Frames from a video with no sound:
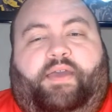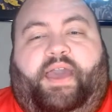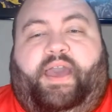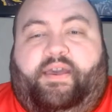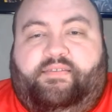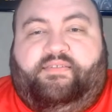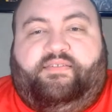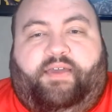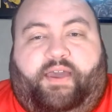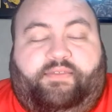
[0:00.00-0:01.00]

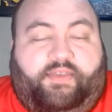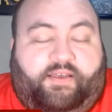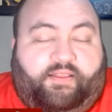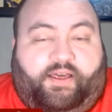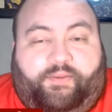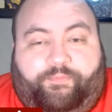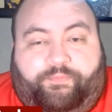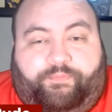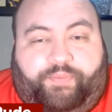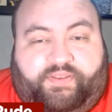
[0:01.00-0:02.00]
has, I think, a lot of
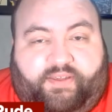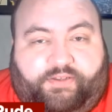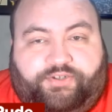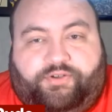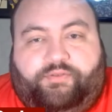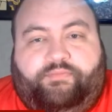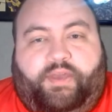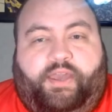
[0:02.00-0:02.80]
potential.